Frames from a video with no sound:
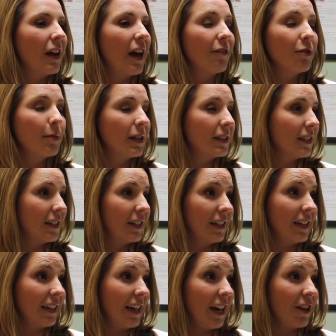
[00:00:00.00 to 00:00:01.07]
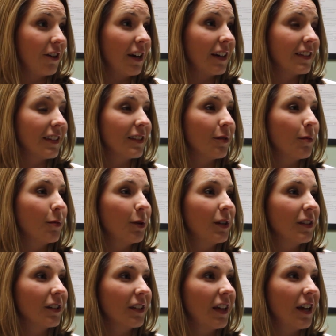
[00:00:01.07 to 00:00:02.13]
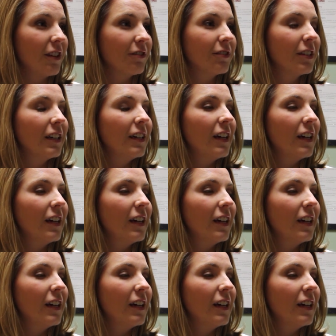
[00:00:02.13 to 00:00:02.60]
Everybody's going to get cataracts at some point in their life.